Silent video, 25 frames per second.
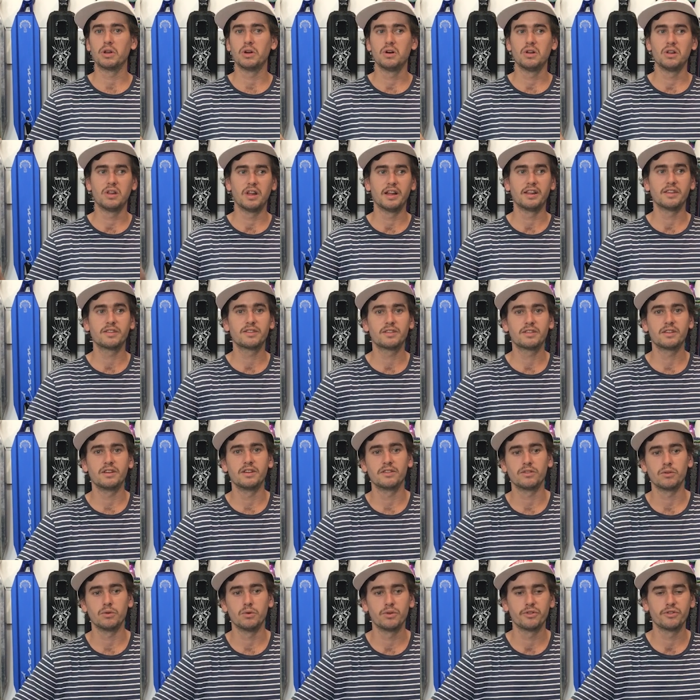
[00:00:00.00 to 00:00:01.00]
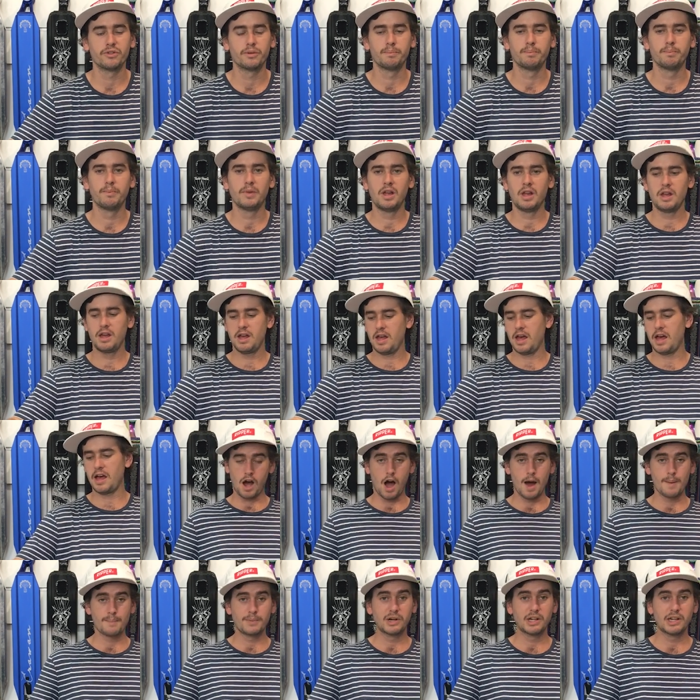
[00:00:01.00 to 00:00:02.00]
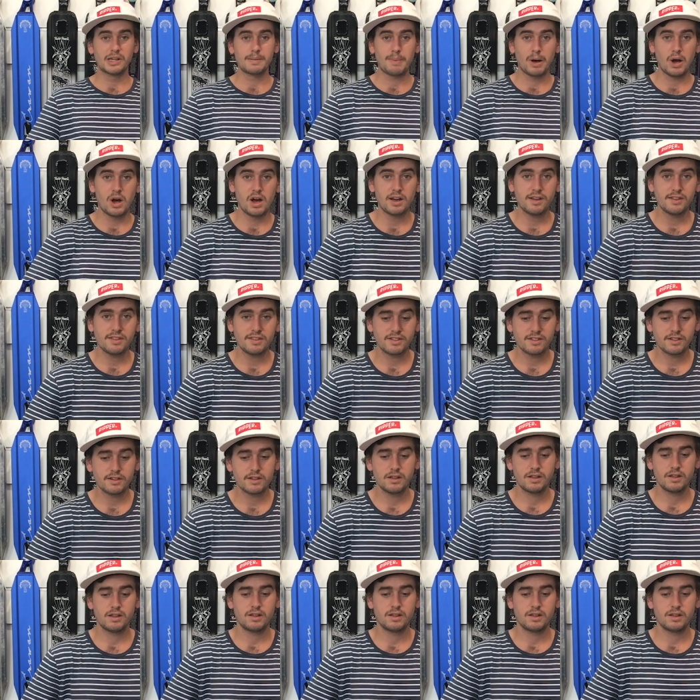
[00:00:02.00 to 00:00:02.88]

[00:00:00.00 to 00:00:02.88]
lot. It's awesome. I'm really biased.